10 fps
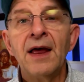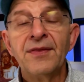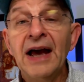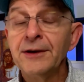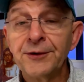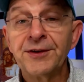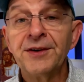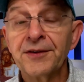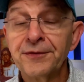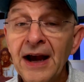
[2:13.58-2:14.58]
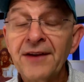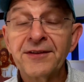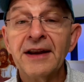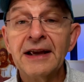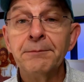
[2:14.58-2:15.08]
That used to just
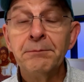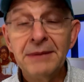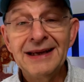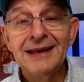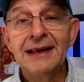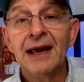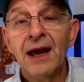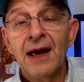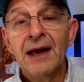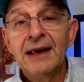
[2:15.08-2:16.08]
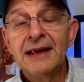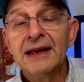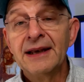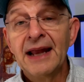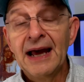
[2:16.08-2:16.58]
fascinate me,
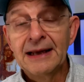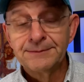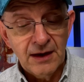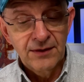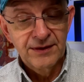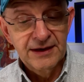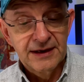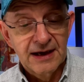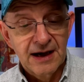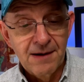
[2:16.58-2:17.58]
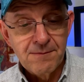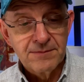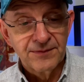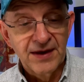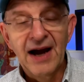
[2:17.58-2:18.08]
in that the
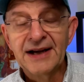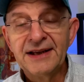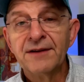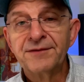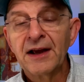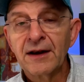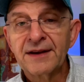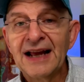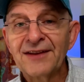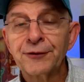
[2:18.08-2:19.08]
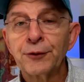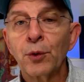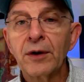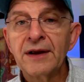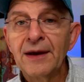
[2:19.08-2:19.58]
idea of telling that
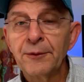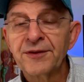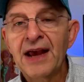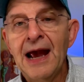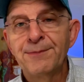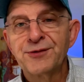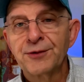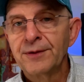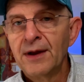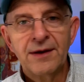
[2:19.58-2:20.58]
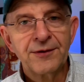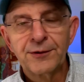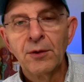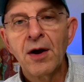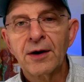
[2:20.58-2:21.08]
story that was captured
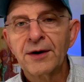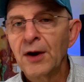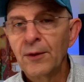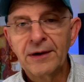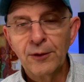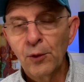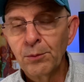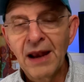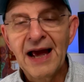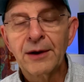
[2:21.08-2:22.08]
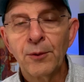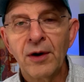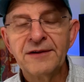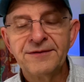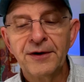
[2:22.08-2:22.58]
so long ago in an old black and
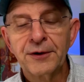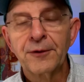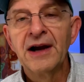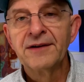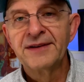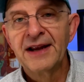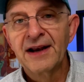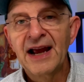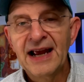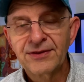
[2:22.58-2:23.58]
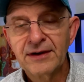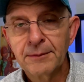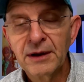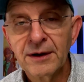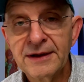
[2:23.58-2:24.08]
white photograph, and that I had the
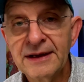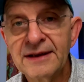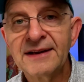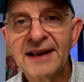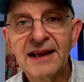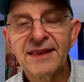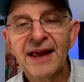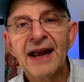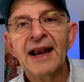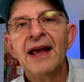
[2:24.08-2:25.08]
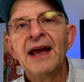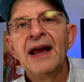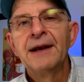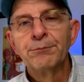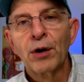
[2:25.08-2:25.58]
ability to take that
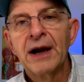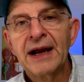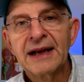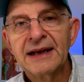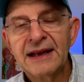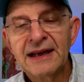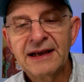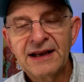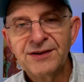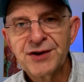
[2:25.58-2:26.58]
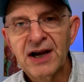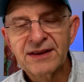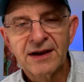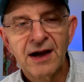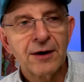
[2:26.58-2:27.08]
and bring and
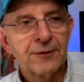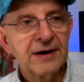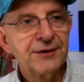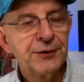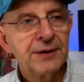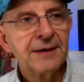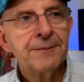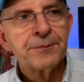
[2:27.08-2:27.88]
inject the color into it.